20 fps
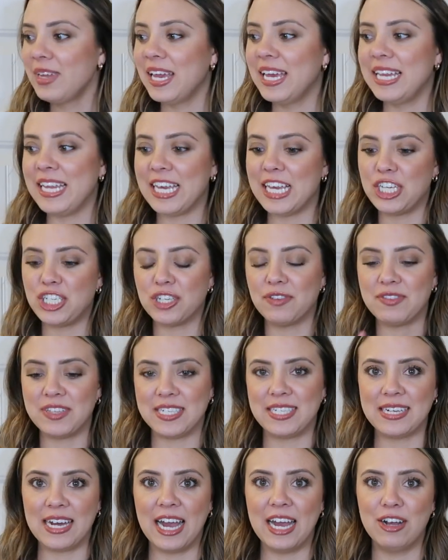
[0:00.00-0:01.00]
in each of
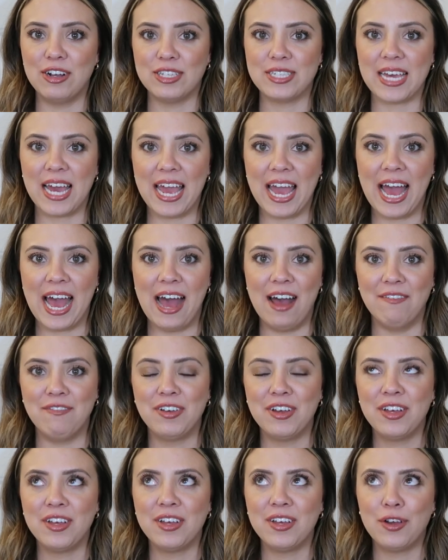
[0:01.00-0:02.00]
the styles, I have